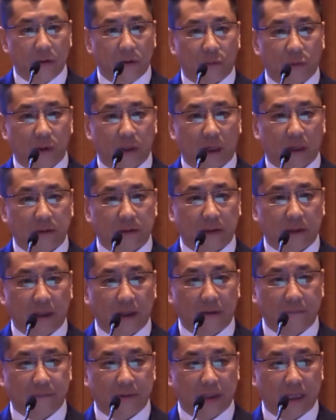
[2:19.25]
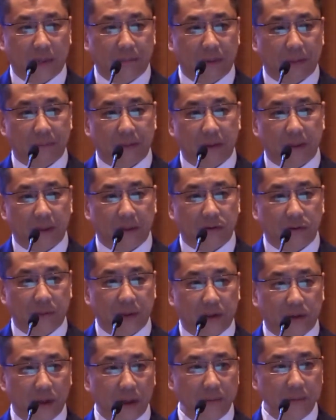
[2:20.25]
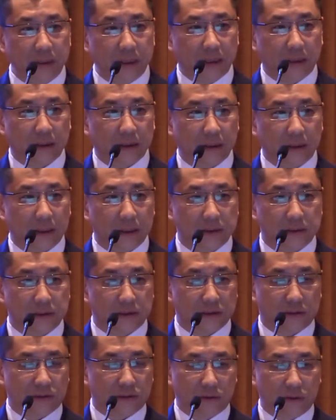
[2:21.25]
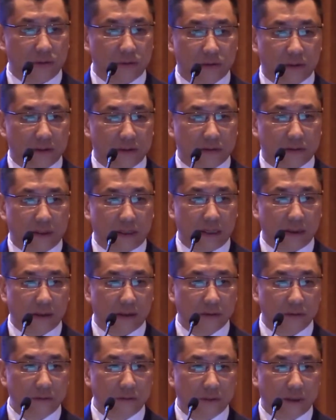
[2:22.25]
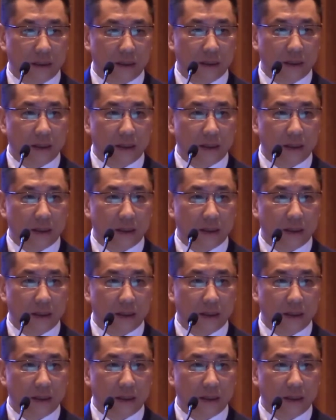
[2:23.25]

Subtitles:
without have the capability to be terminated, it's just useless, cannot do it.